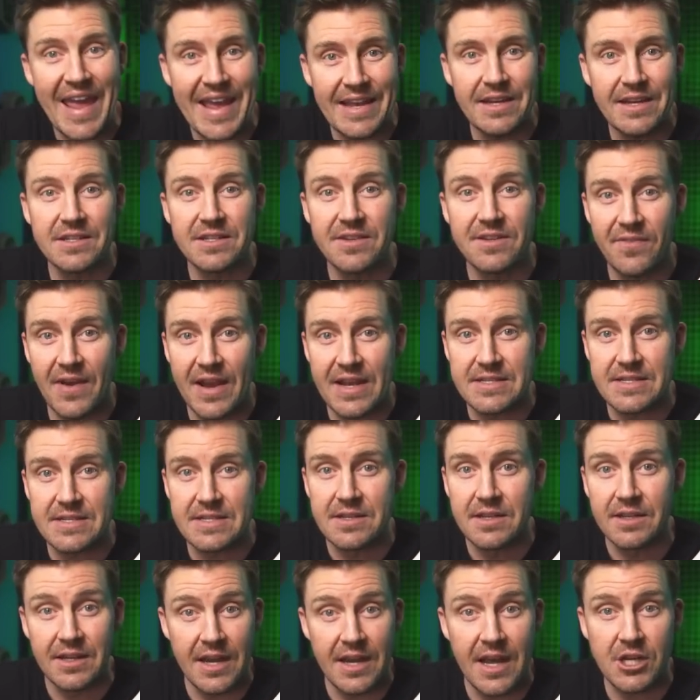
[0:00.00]
eight
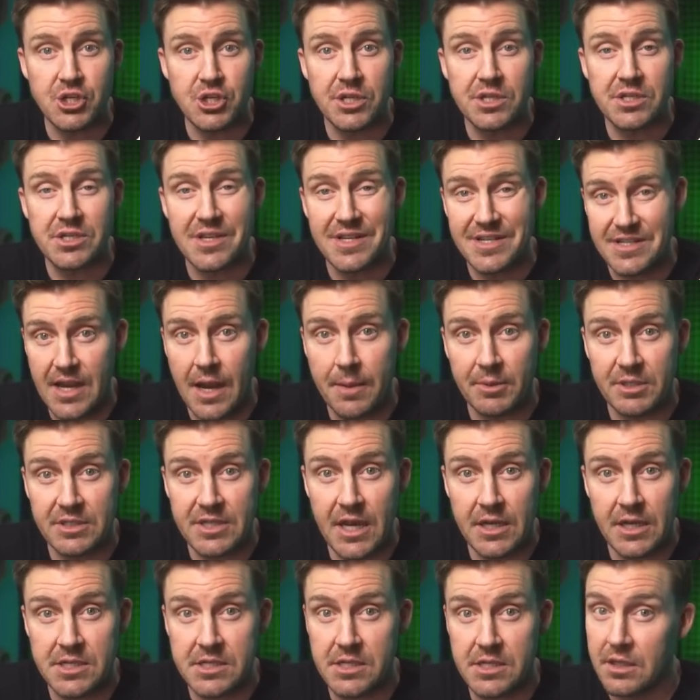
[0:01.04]
device connections
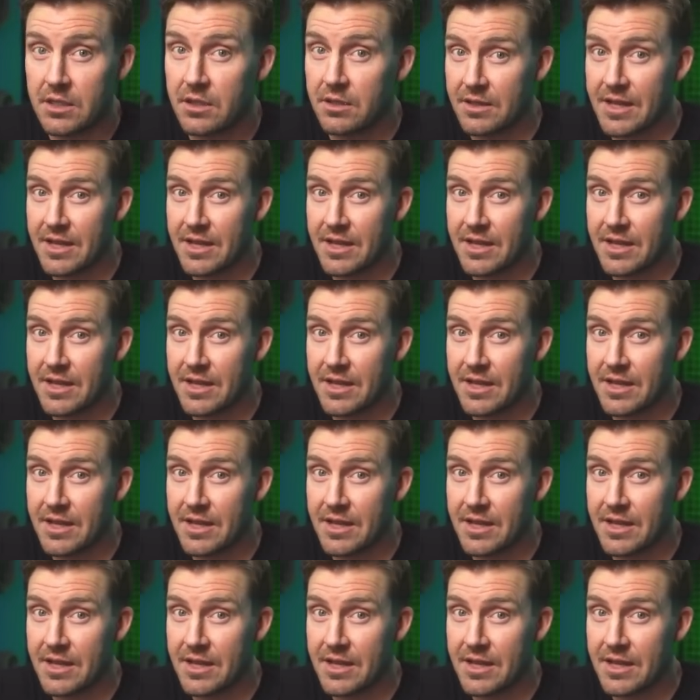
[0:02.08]
simultaneously.